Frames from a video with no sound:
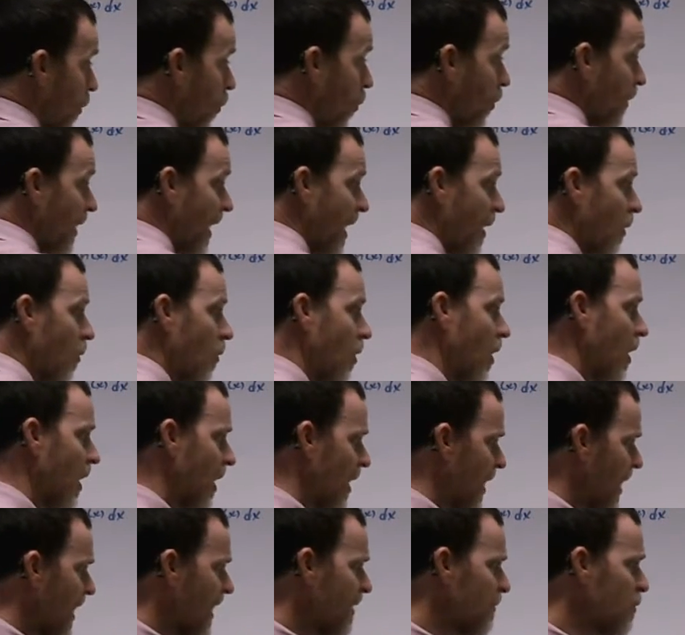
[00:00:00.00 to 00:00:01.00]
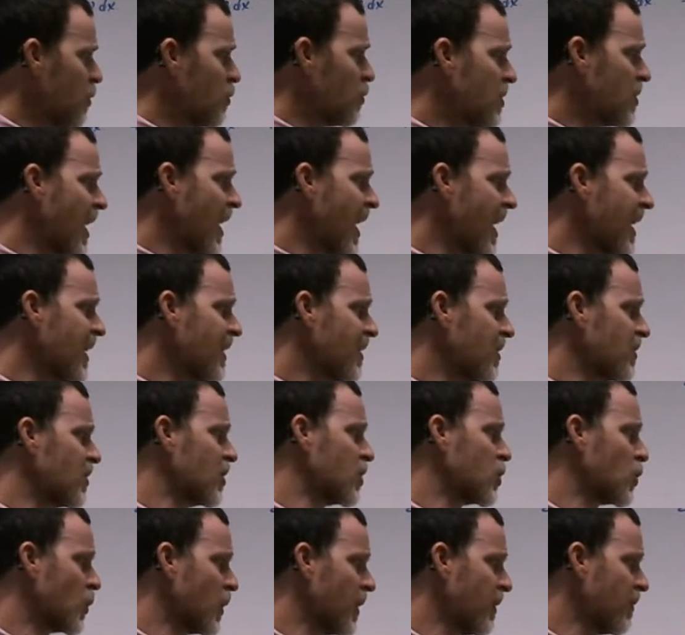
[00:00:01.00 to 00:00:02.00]
Well now, if you take
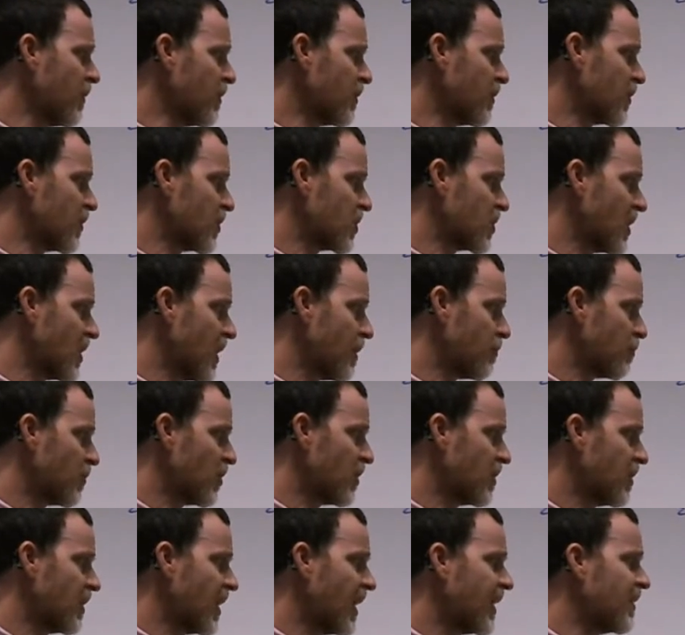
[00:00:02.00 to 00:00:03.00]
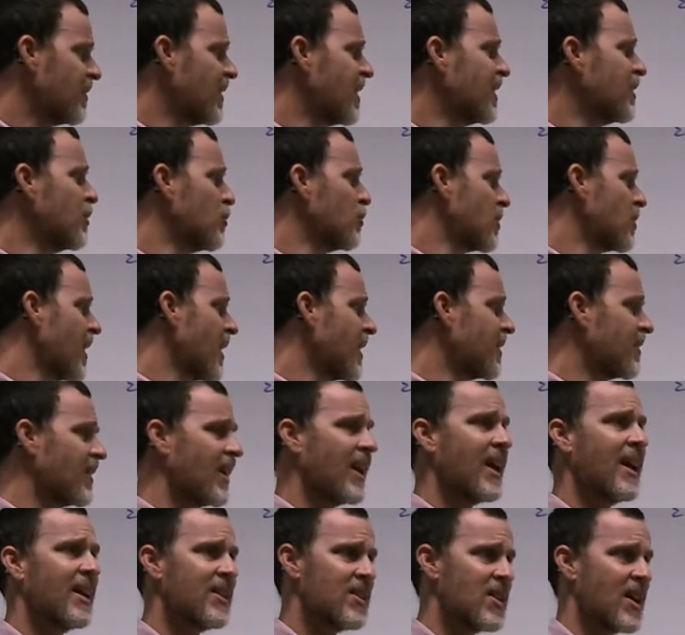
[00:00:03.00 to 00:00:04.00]
the derivative of something, and then you take
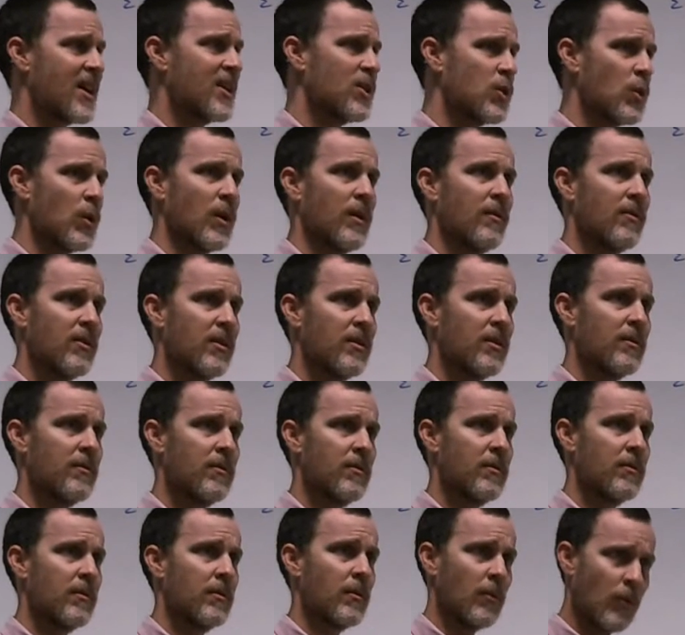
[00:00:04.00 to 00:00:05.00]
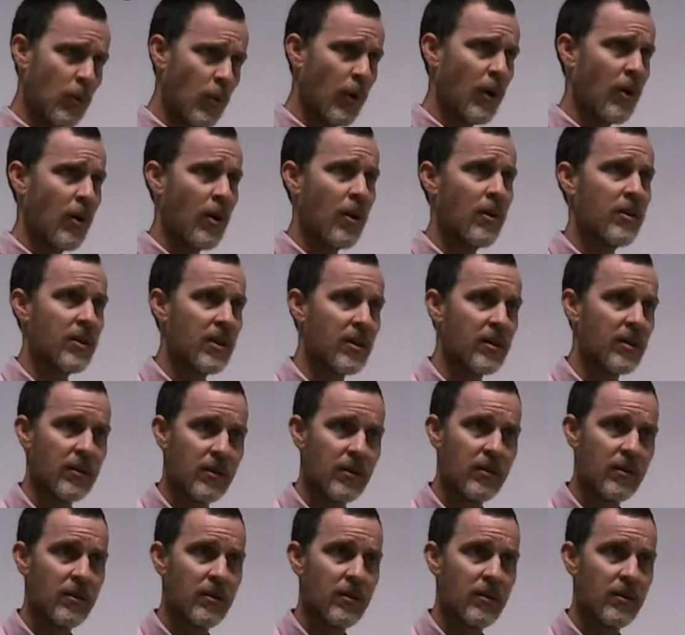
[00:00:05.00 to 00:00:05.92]
the antiderivative, where are you?